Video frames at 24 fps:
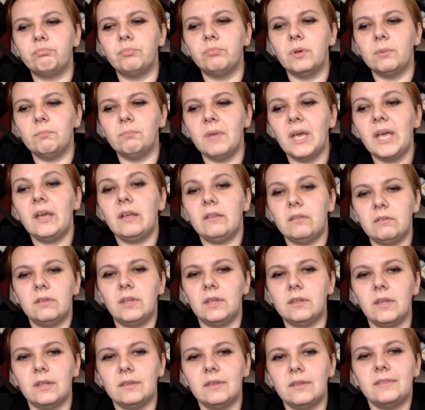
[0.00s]

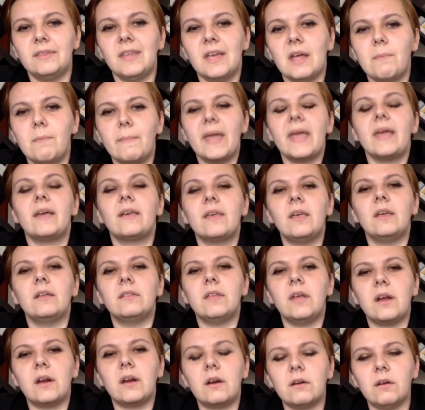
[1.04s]
that they're making
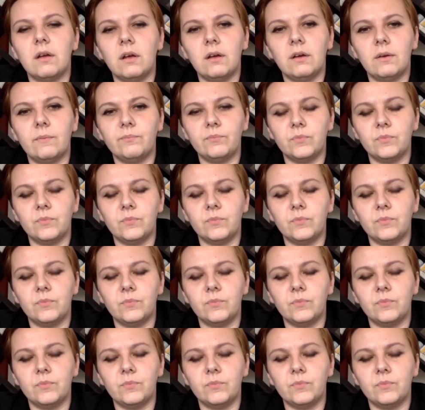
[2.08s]
their